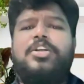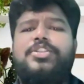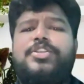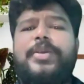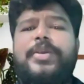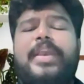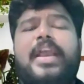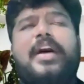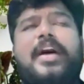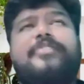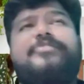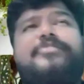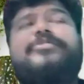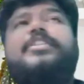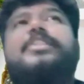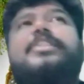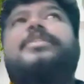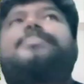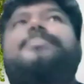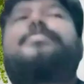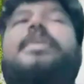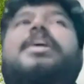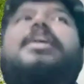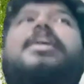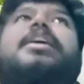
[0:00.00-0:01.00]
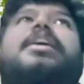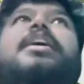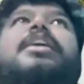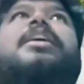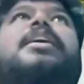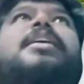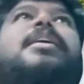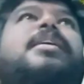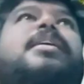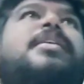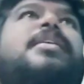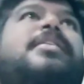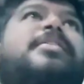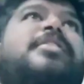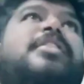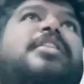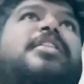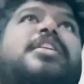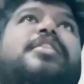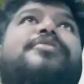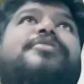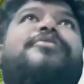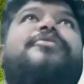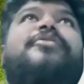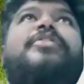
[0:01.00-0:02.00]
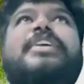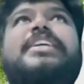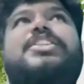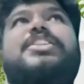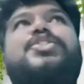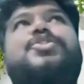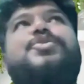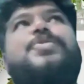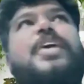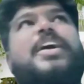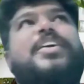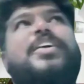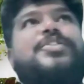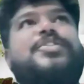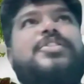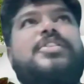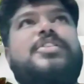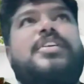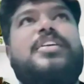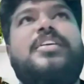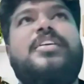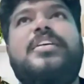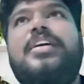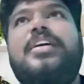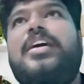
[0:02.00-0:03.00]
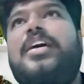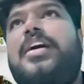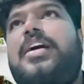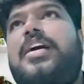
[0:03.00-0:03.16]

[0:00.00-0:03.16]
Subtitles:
So yeah, Philip, the fee structure,